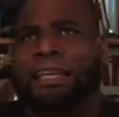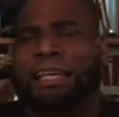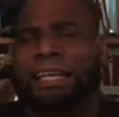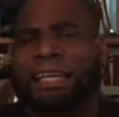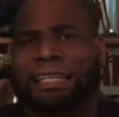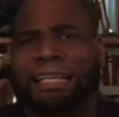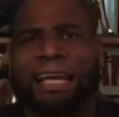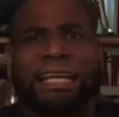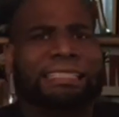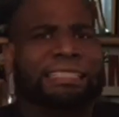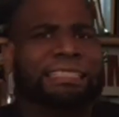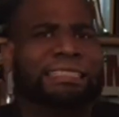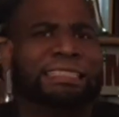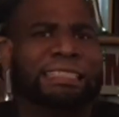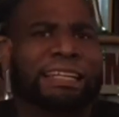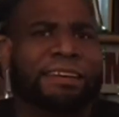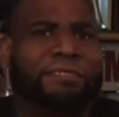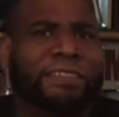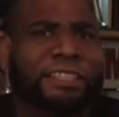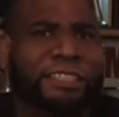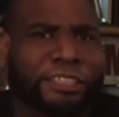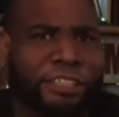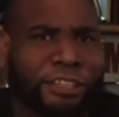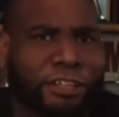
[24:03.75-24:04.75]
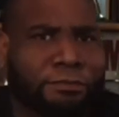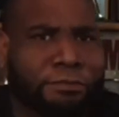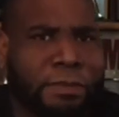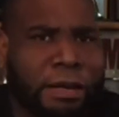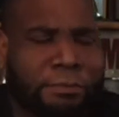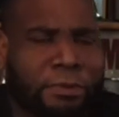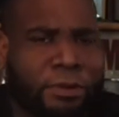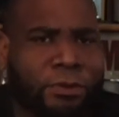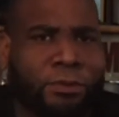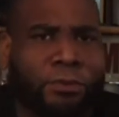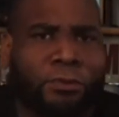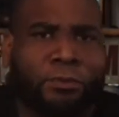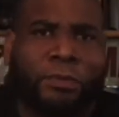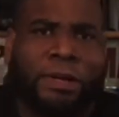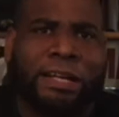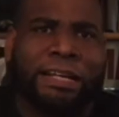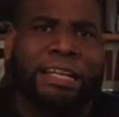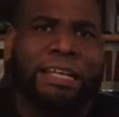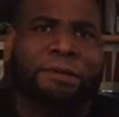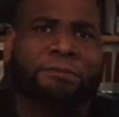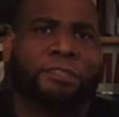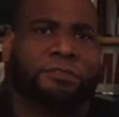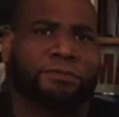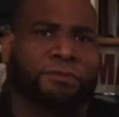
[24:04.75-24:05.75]
In 1972, remember
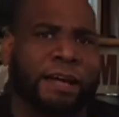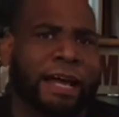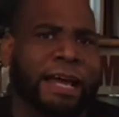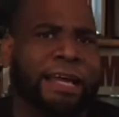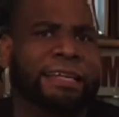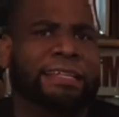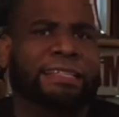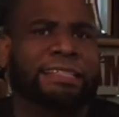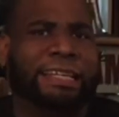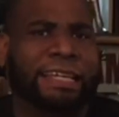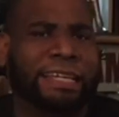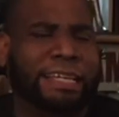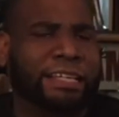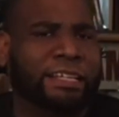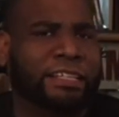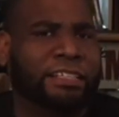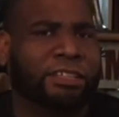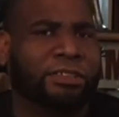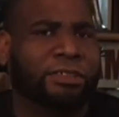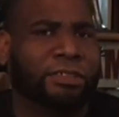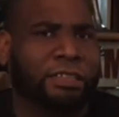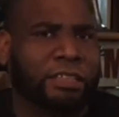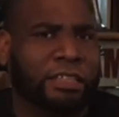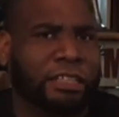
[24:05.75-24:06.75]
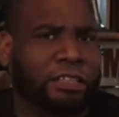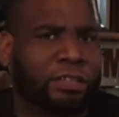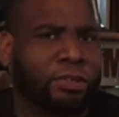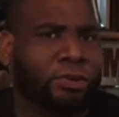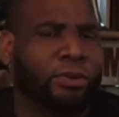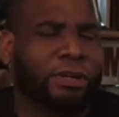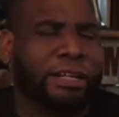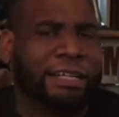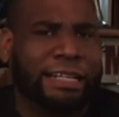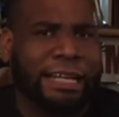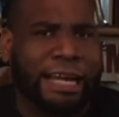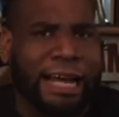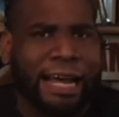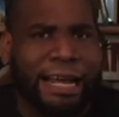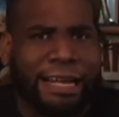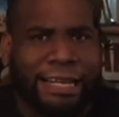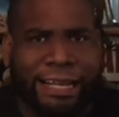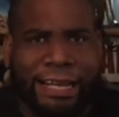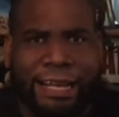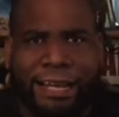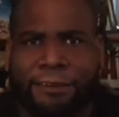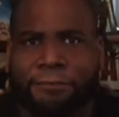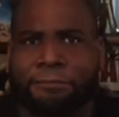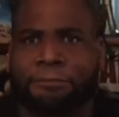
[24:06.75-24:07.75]
when he was fighting King Ghidorah and
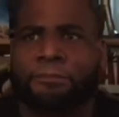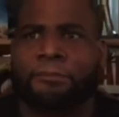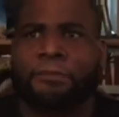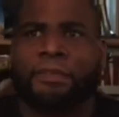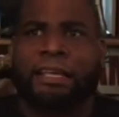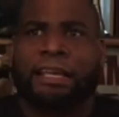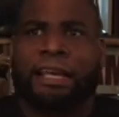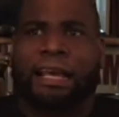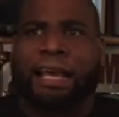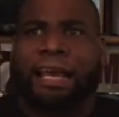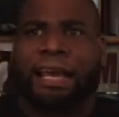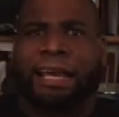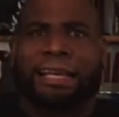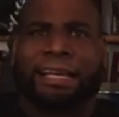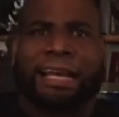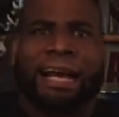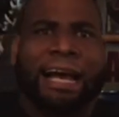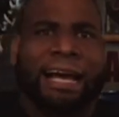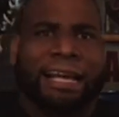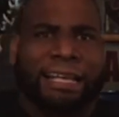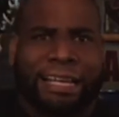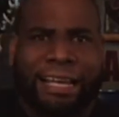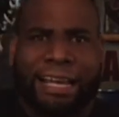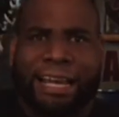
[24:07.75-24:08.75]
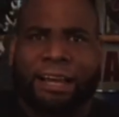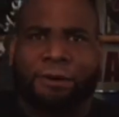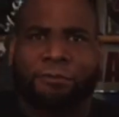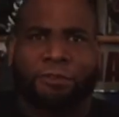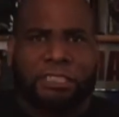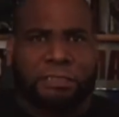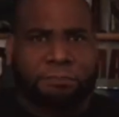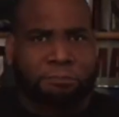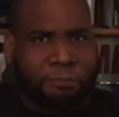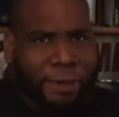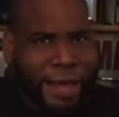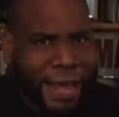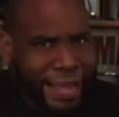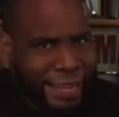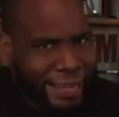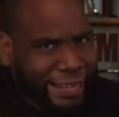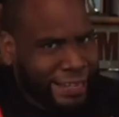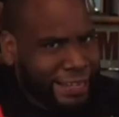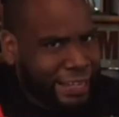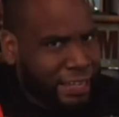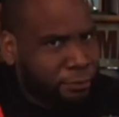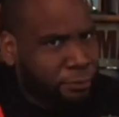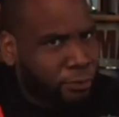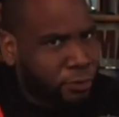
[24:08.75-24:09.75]
Gigan, and Gigan was
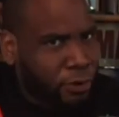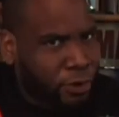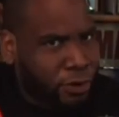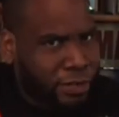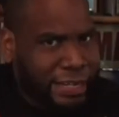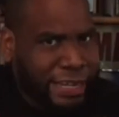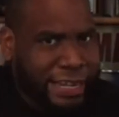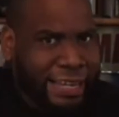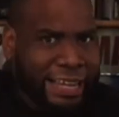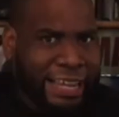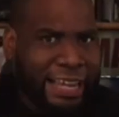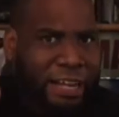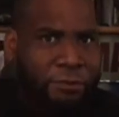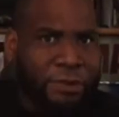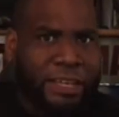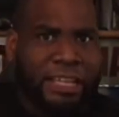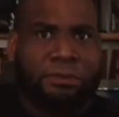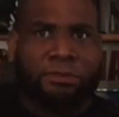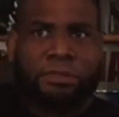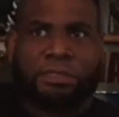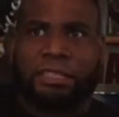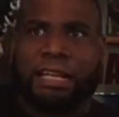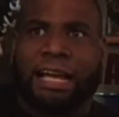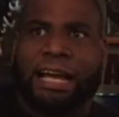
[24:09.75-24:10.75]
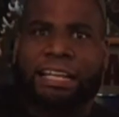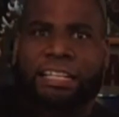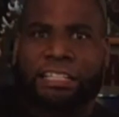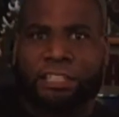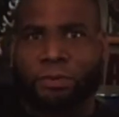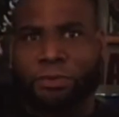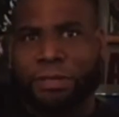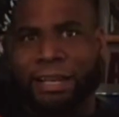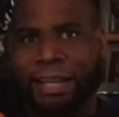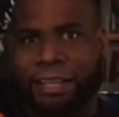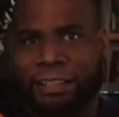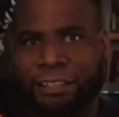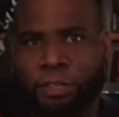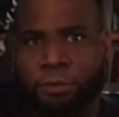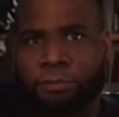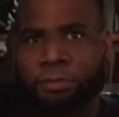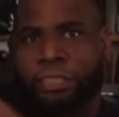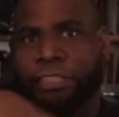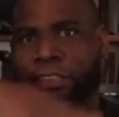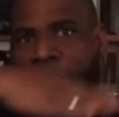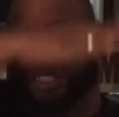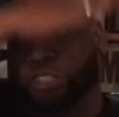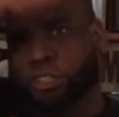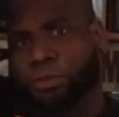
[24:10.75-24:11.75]
banging him on the head when he was, like, doing that
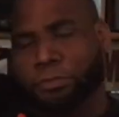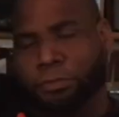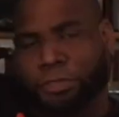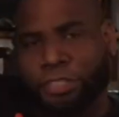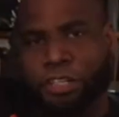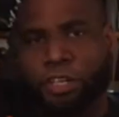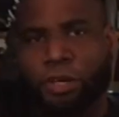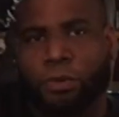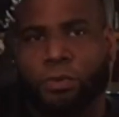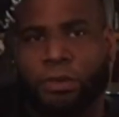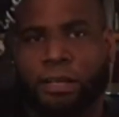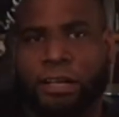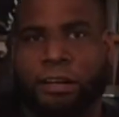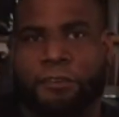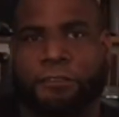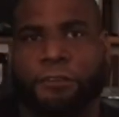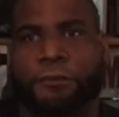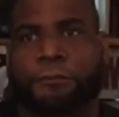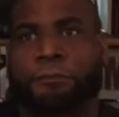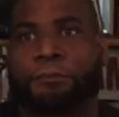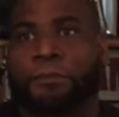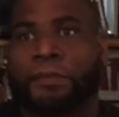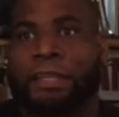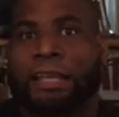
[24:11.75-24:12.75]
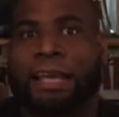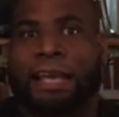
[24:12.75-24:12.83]
loop-de-loop, you know, whatever?